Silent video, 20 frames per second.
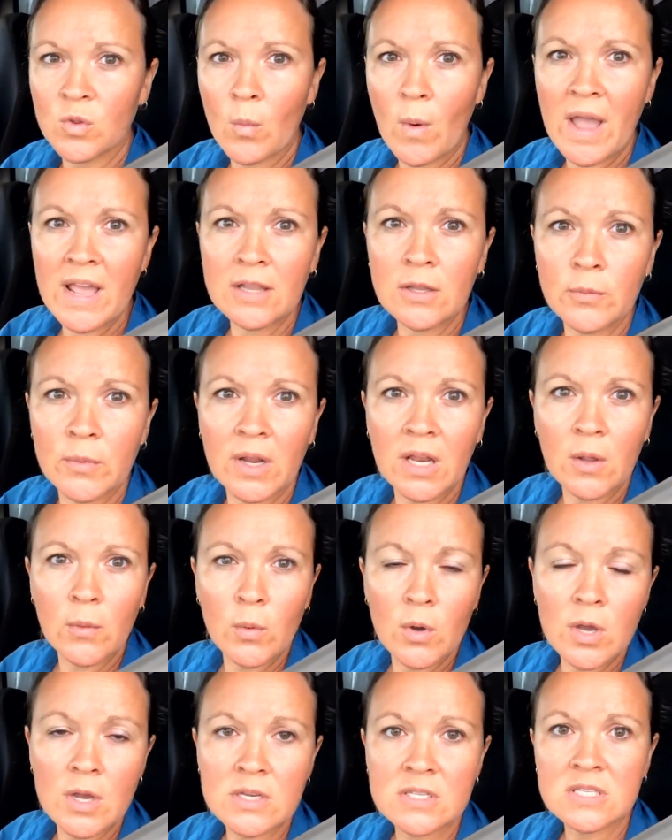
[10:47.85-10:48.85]
The way Lorella
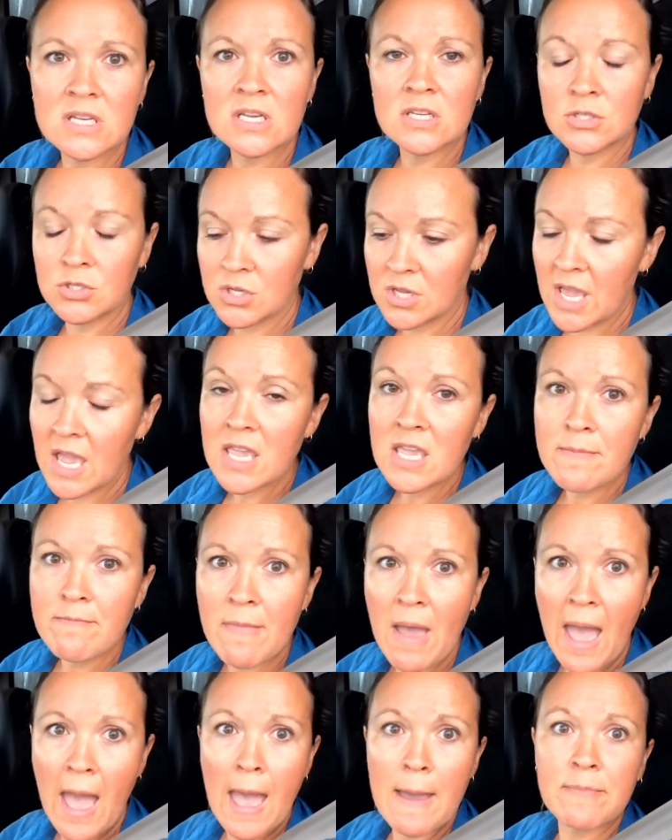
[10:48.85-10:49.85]
works is you get your
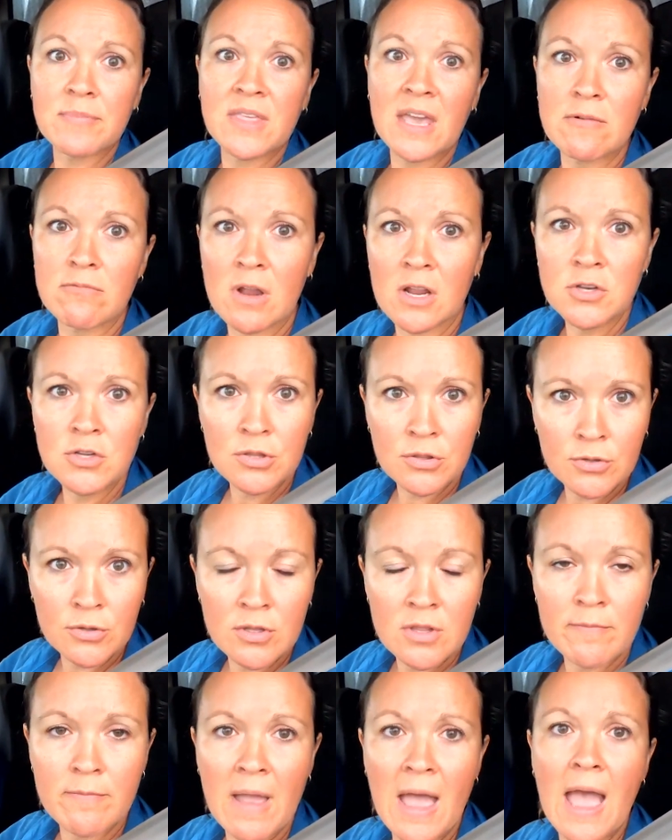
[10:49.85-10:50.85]
map, they run you
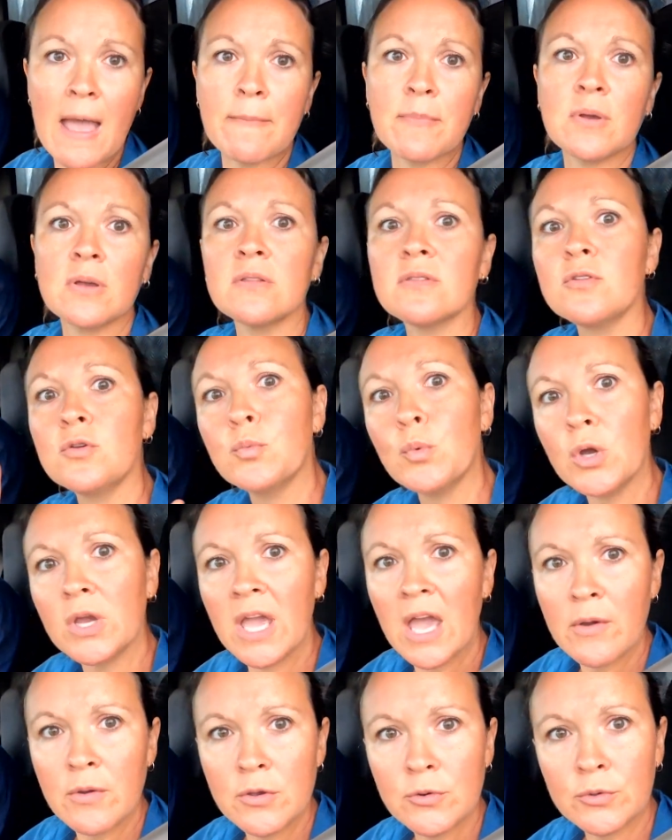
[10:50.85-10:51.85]
through the map, you
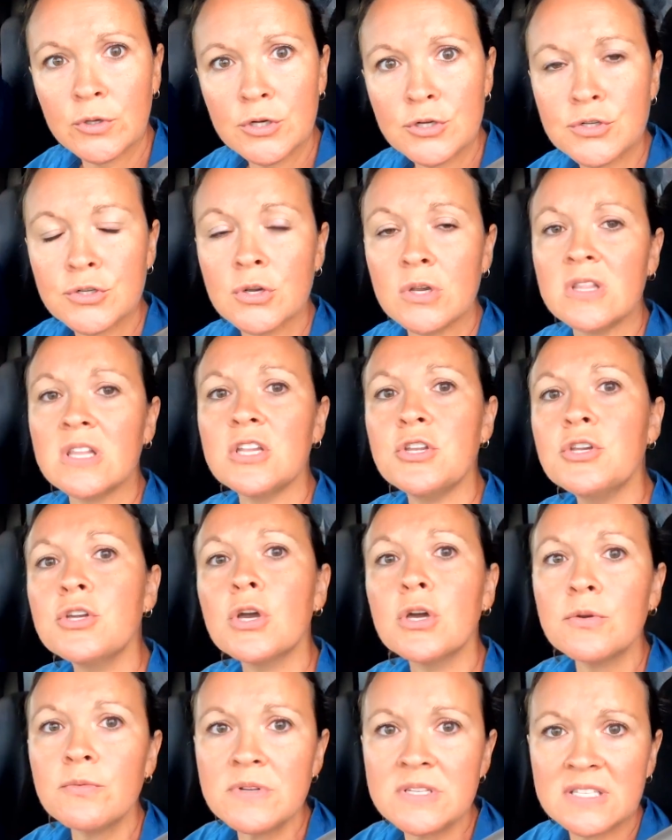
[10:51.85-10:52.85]
work out what you want to do, and then you
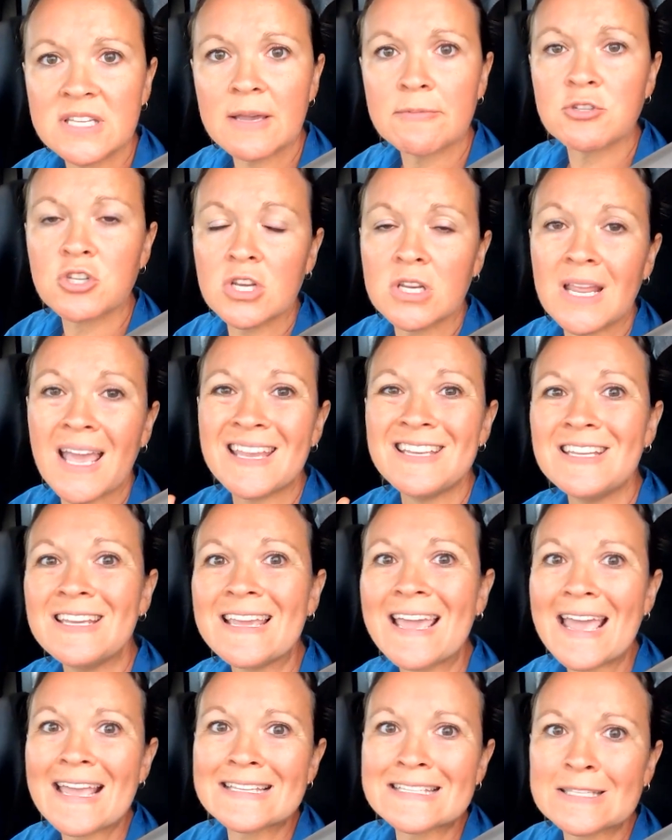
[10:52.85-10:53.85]
go to reception and
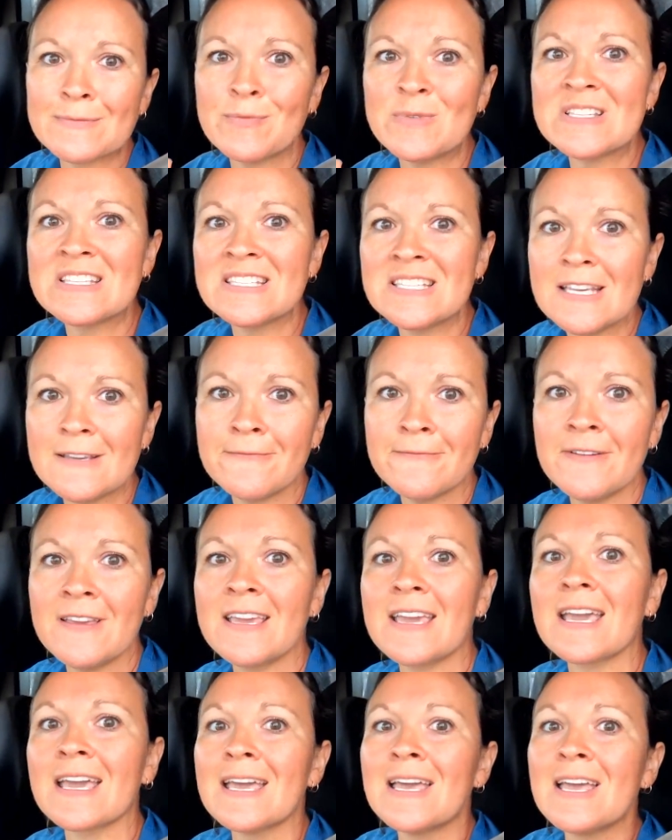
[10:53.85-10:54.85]
you get
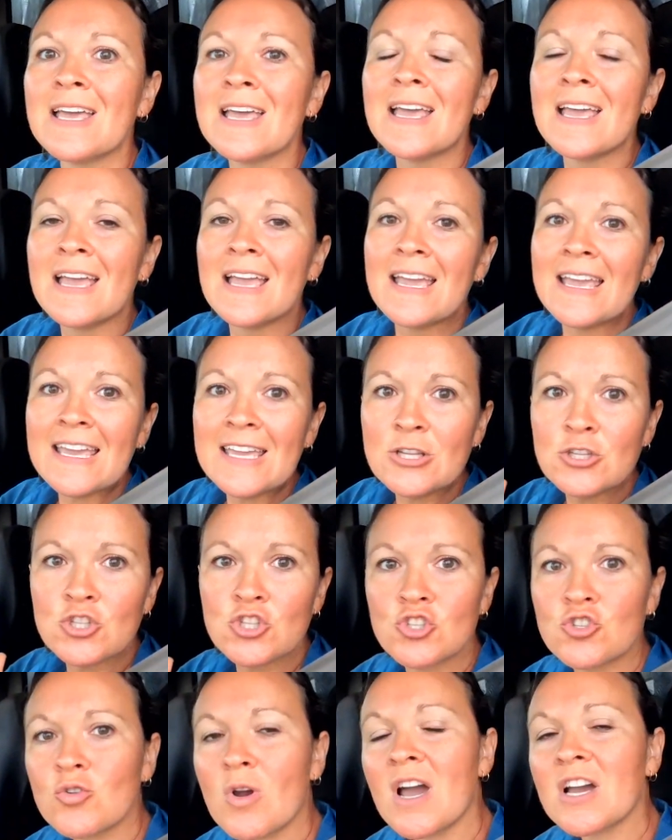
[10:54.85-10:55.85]
specific
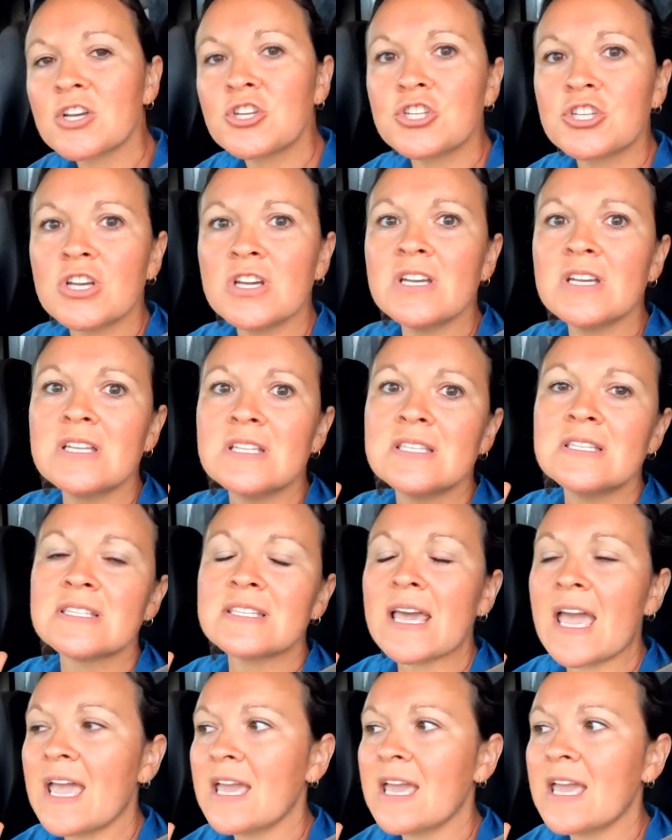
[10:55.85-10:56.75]
instructions